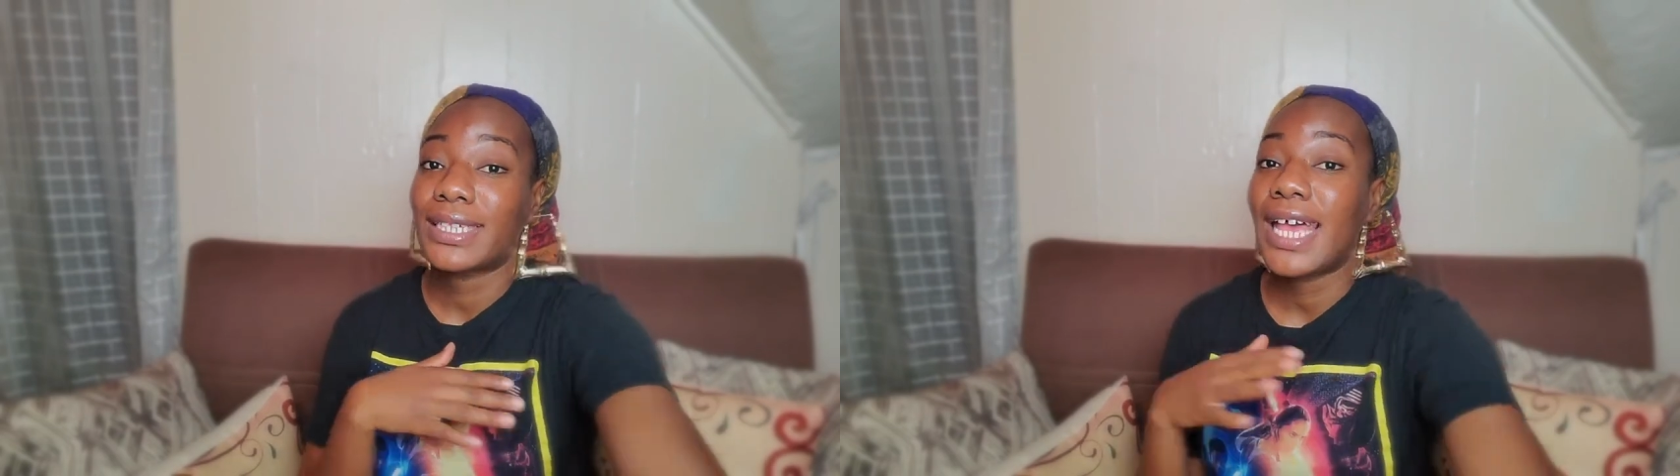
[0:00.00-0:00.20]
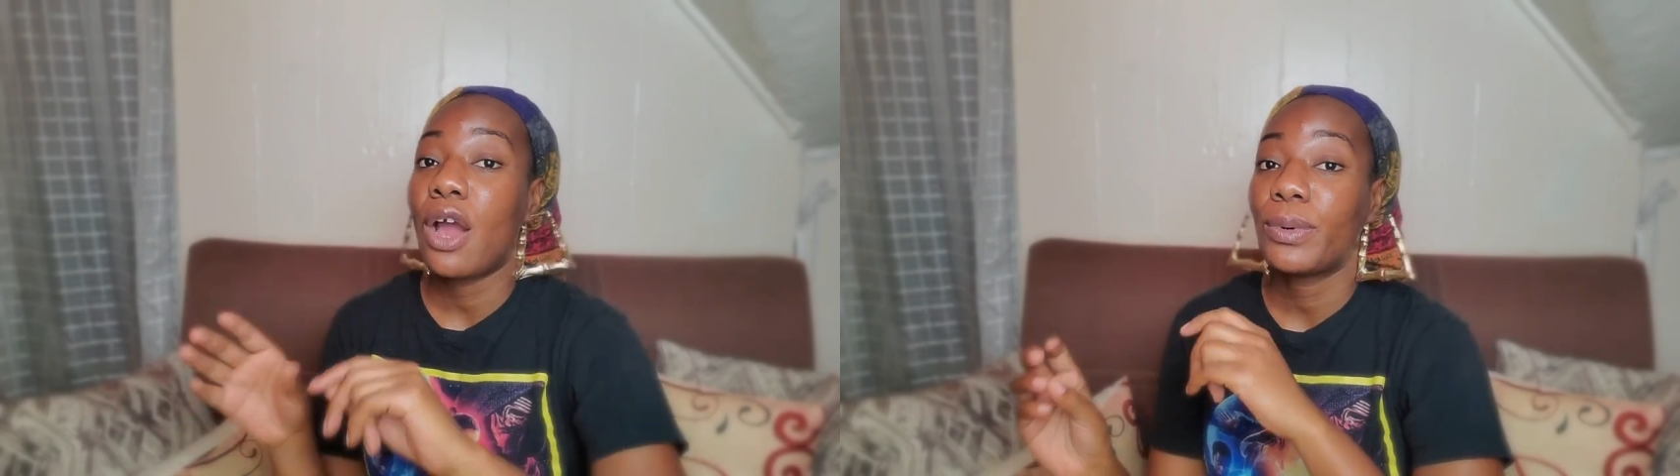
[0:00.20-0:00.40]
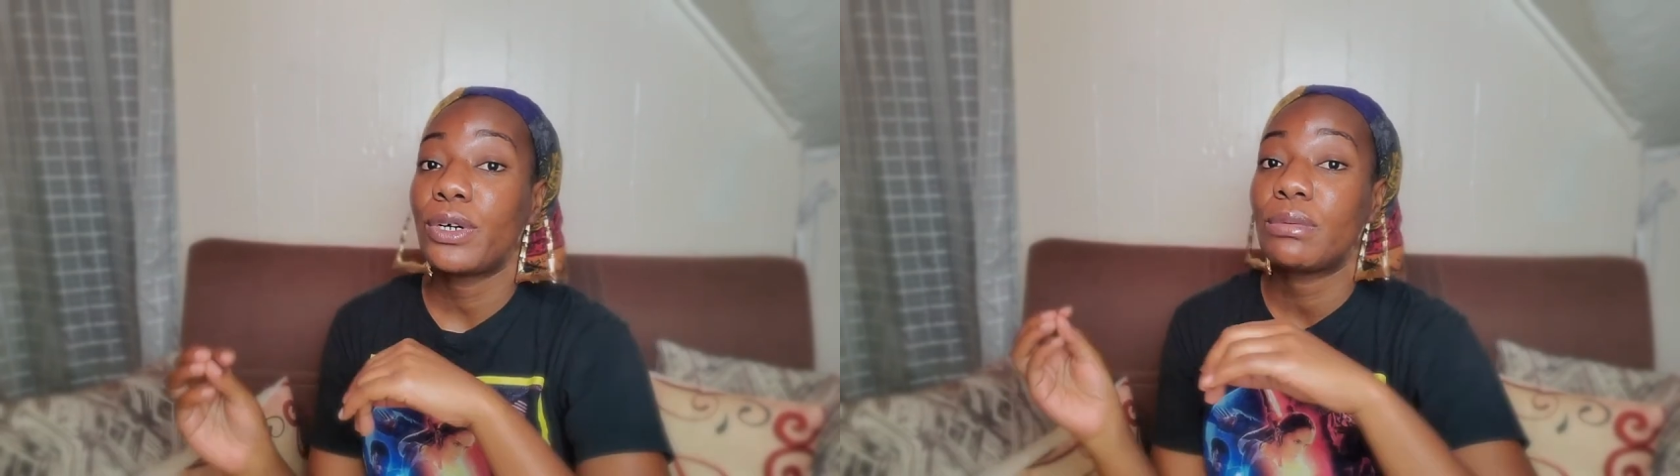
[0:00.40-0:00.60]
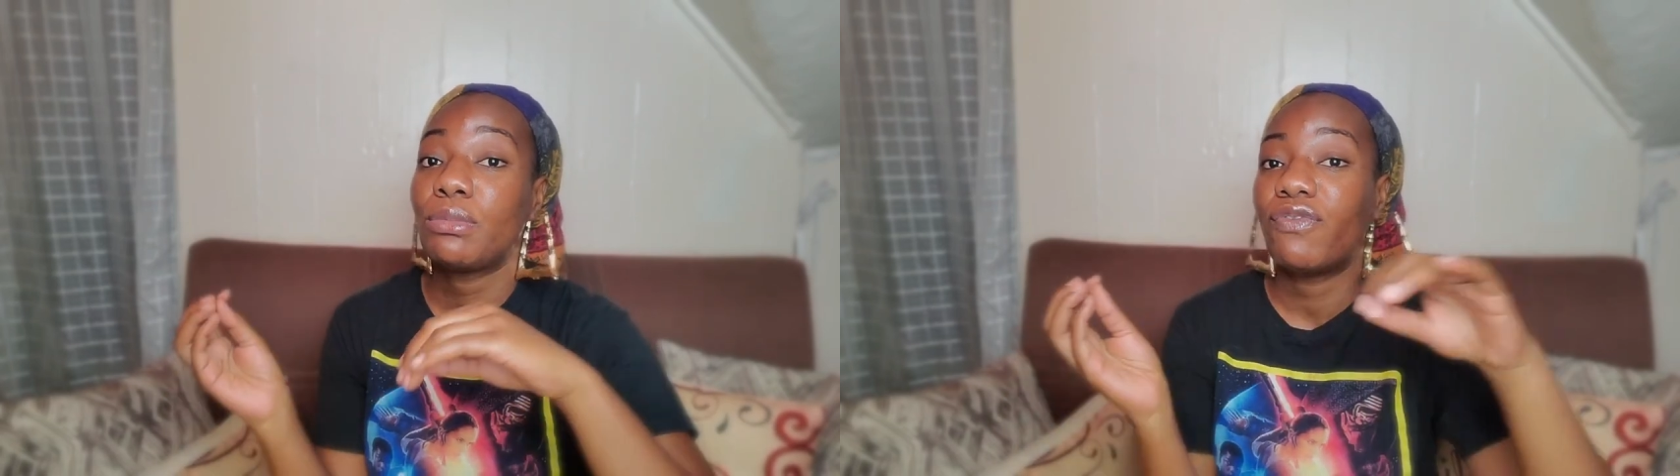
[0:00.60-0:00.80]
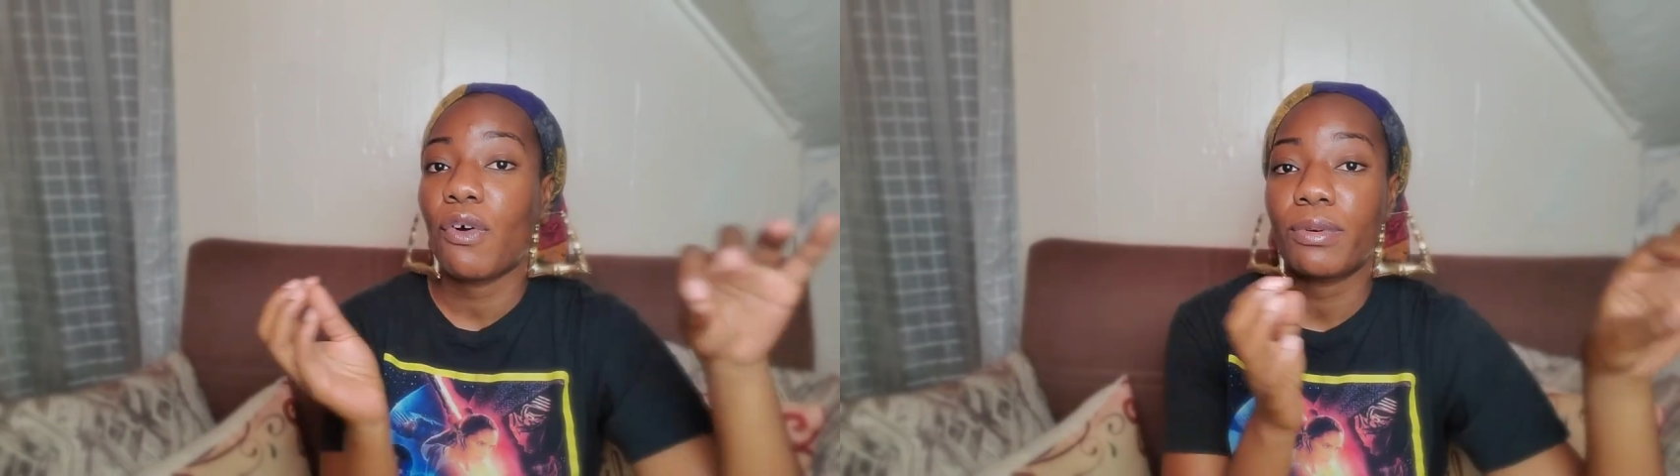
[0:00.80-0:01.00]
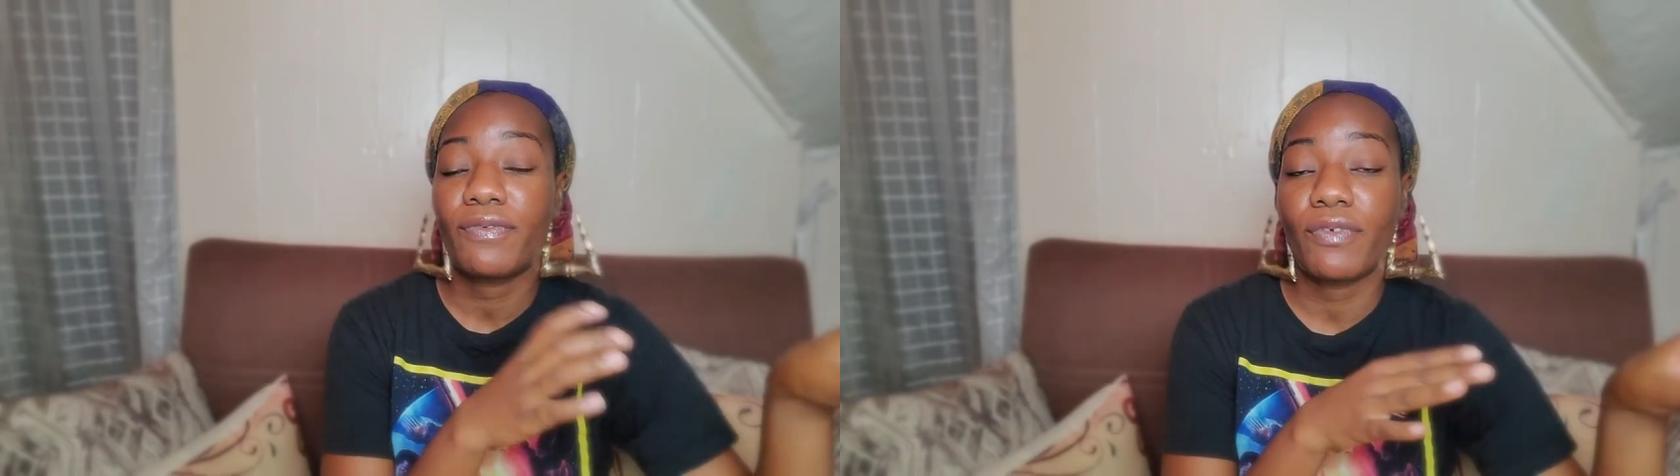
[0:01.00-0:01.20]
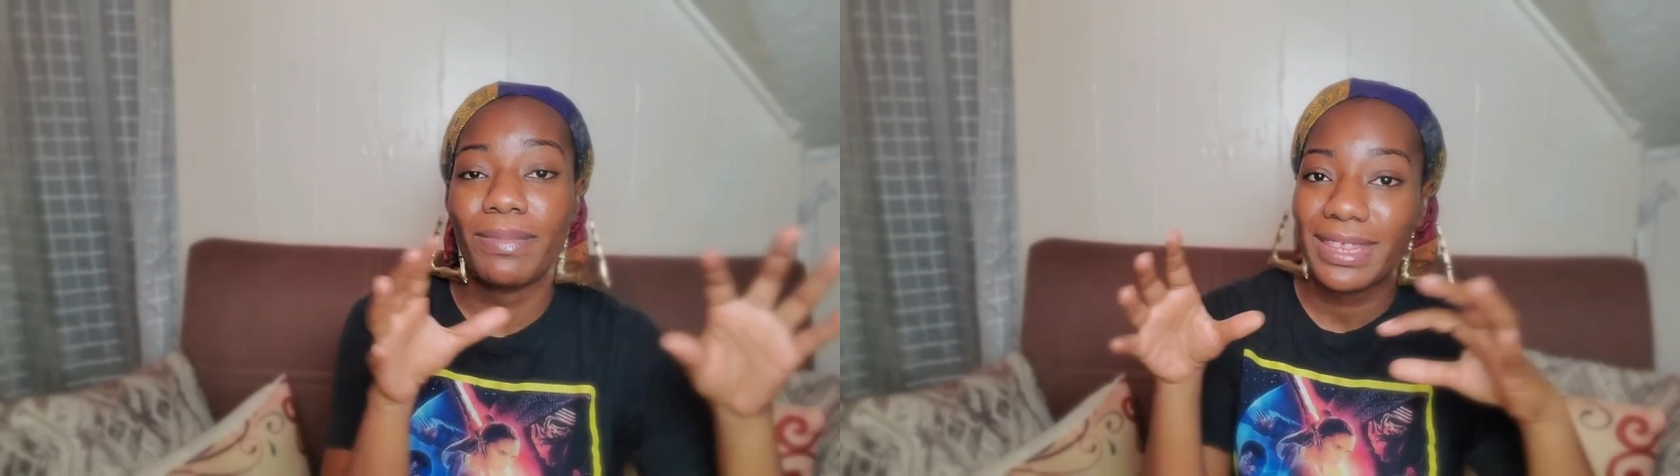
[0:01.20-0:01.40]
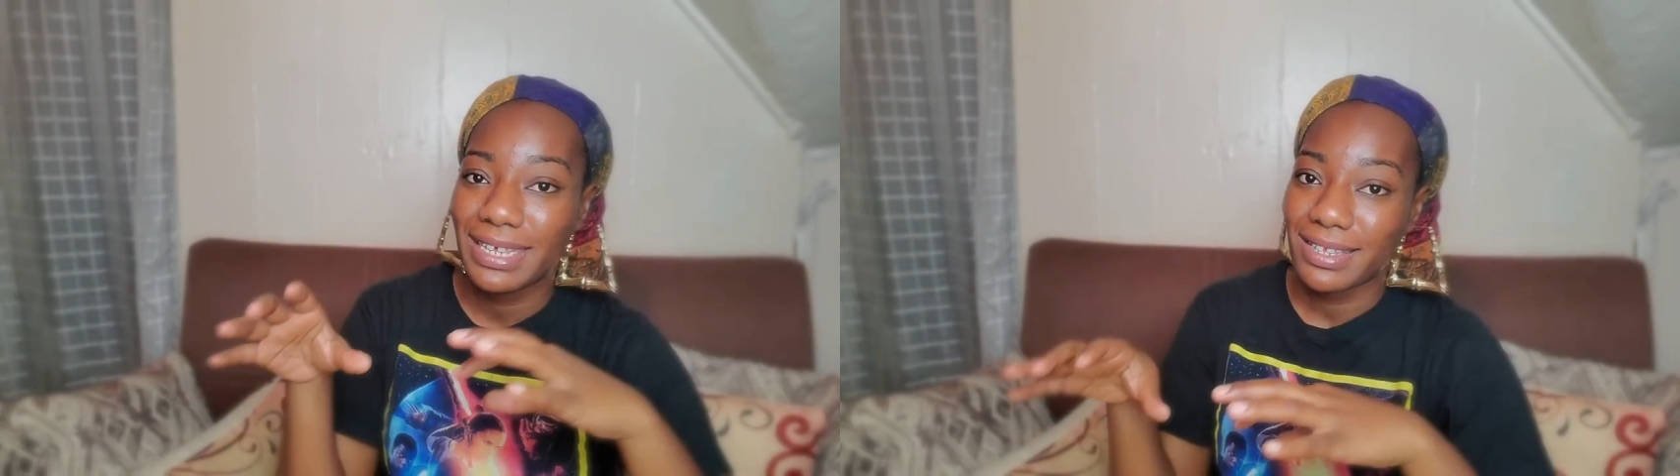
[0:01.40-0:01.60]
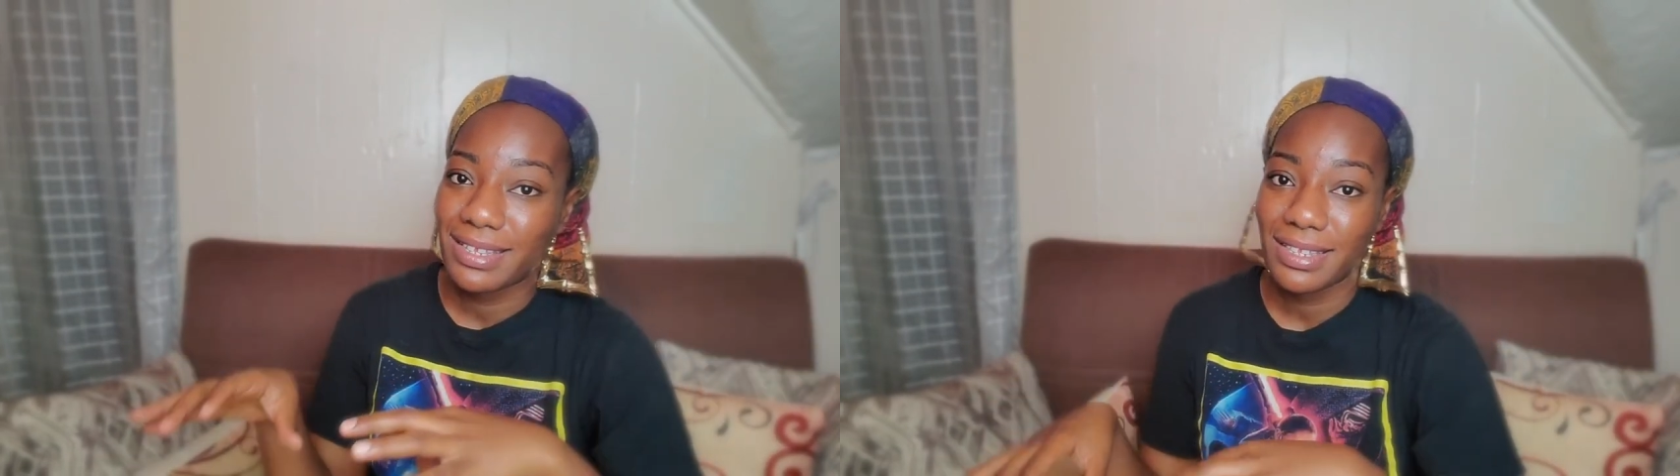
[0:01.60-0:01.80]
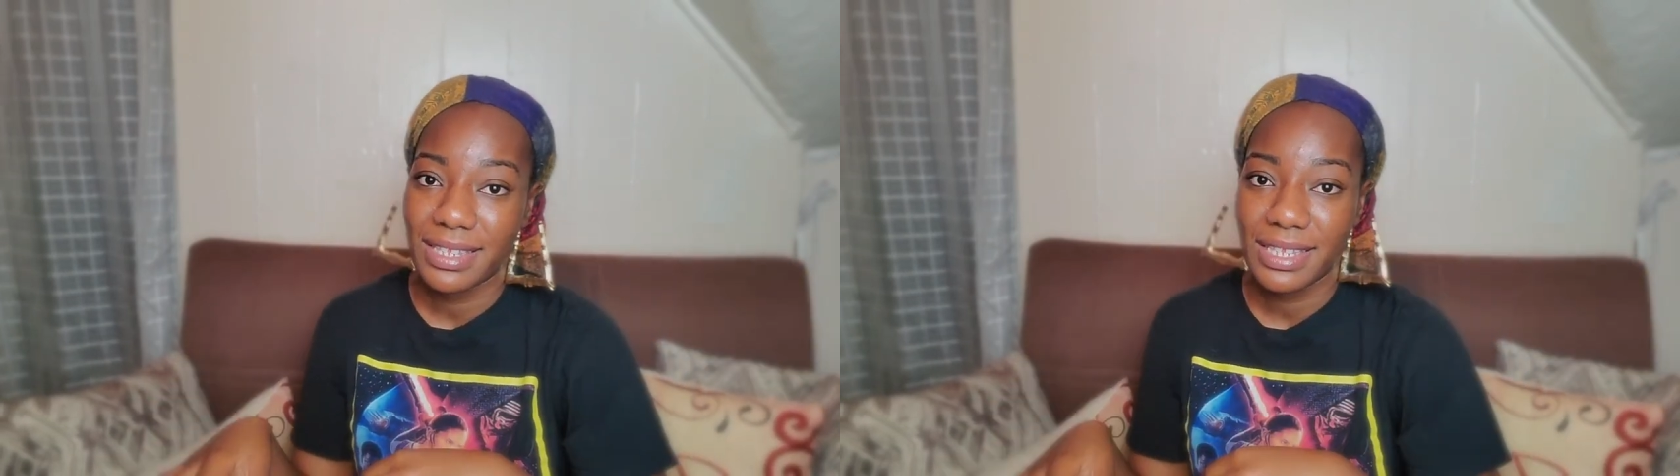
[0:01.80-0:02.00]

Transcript: How are we going to move forward from this?